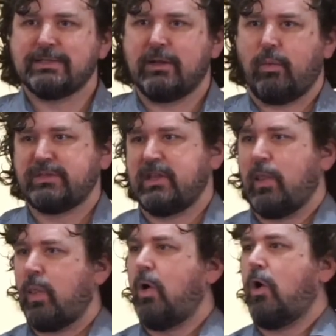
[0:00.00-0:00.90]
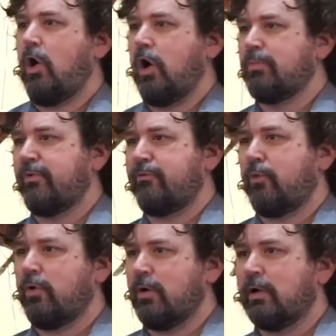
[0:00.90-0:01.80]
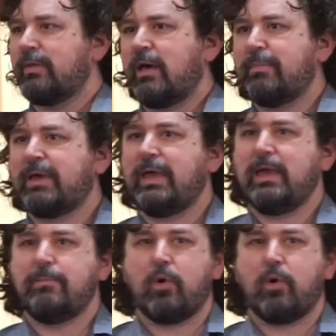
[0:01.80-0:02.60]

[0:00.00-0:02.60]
And it wasn't long before that became